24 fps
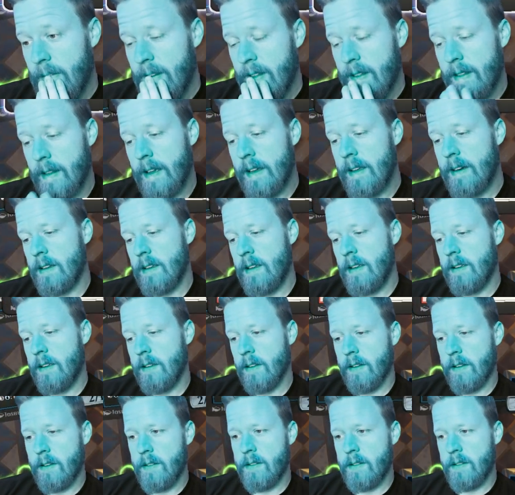Lightning
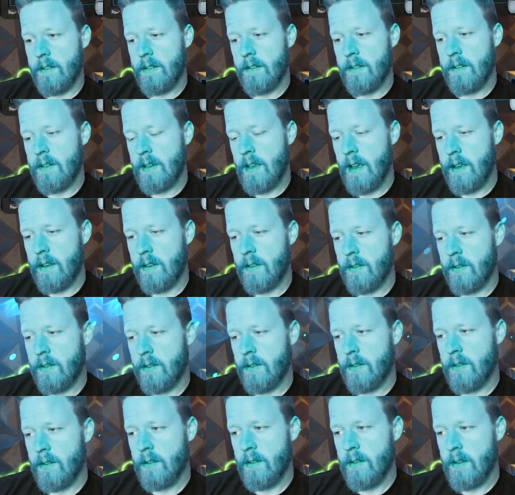Helix.
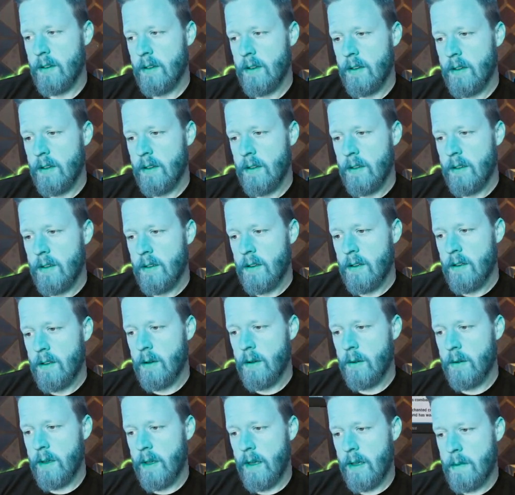Yikes.
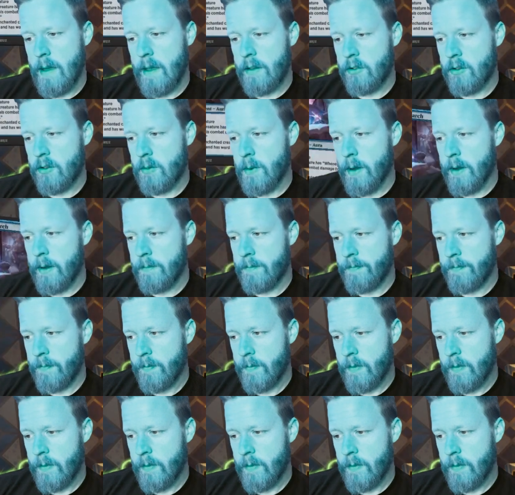Okay, Mastermind.